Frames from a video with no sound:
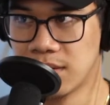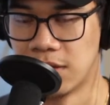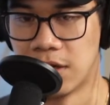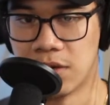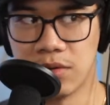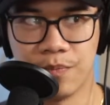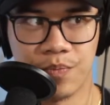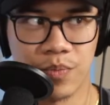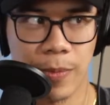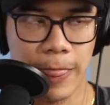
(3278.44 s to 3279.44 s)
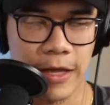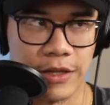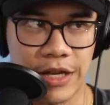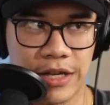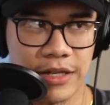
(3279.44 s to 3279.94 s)
You know,
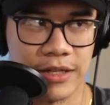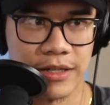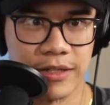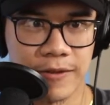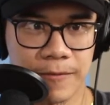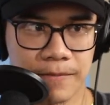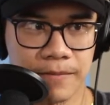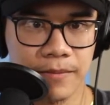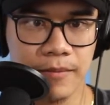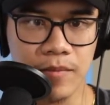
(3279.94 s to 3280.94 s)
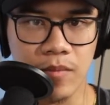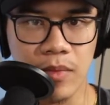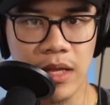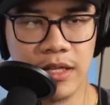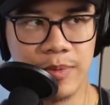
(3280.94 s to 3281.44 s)
like
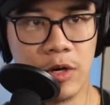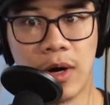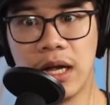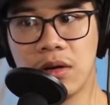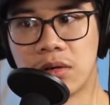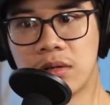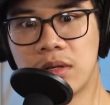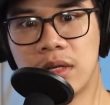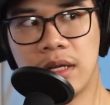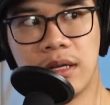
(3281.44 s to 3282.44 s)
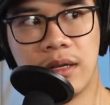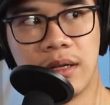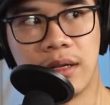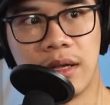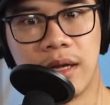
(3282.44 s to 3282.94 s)
It's been a while.
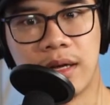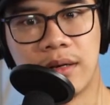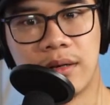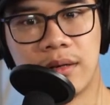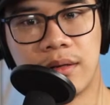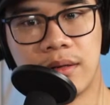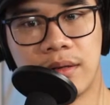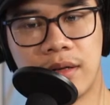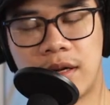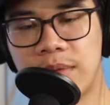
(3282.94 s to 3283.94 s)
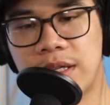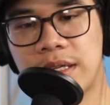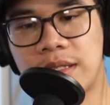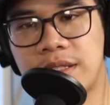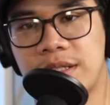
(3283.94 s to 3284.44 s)
And I mean,
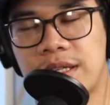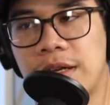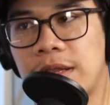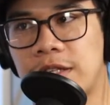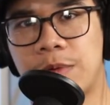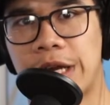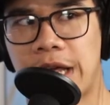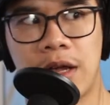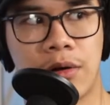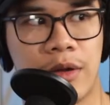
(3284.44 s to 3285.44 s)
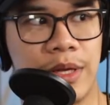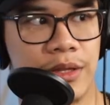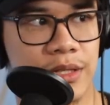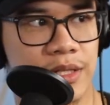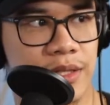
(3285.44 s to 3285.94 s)
that's to say that's when it aired. I mean,
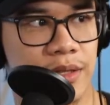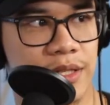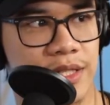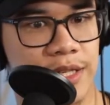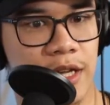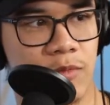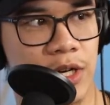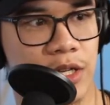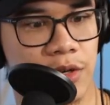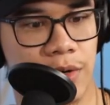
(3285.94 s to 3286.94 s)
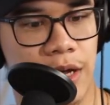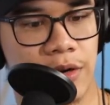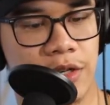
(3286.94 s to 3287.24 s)
this CM right here aired in